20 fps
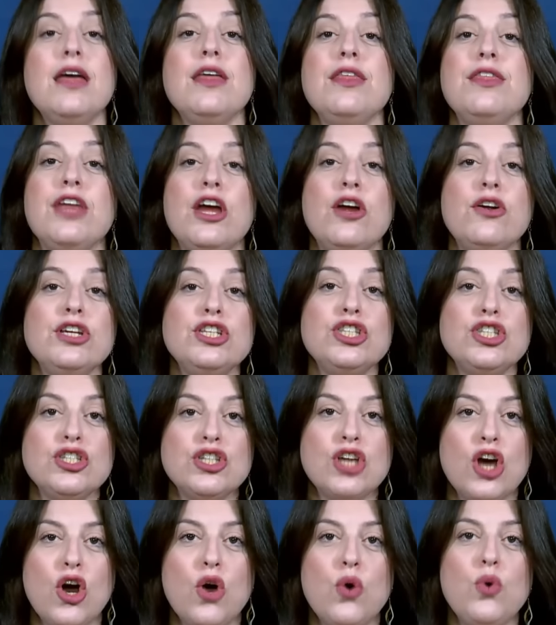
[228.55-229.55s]
There is
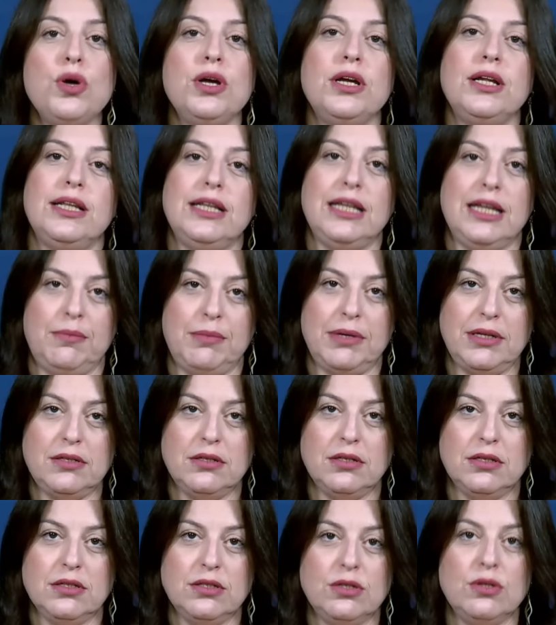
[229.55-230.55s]
no
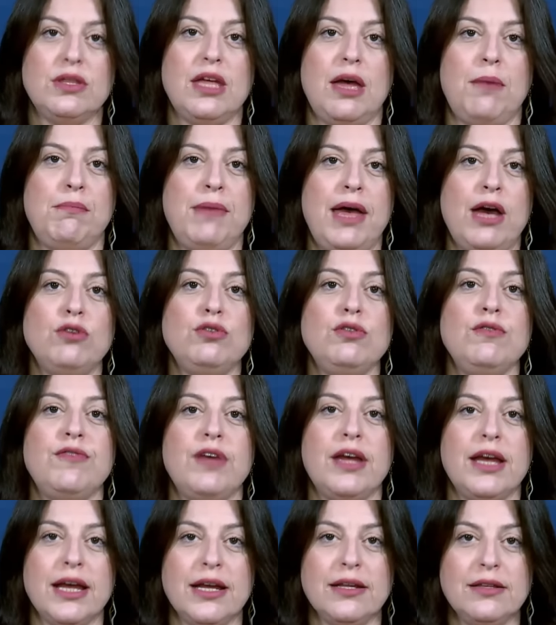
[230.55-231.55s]
limit to the amount of
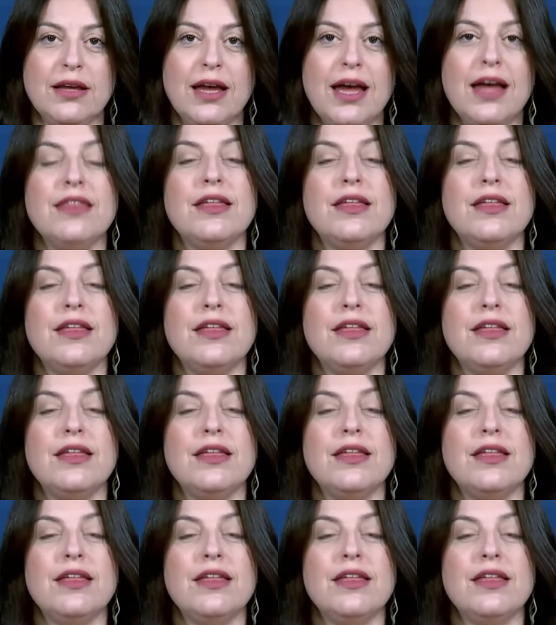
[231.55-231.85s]
aid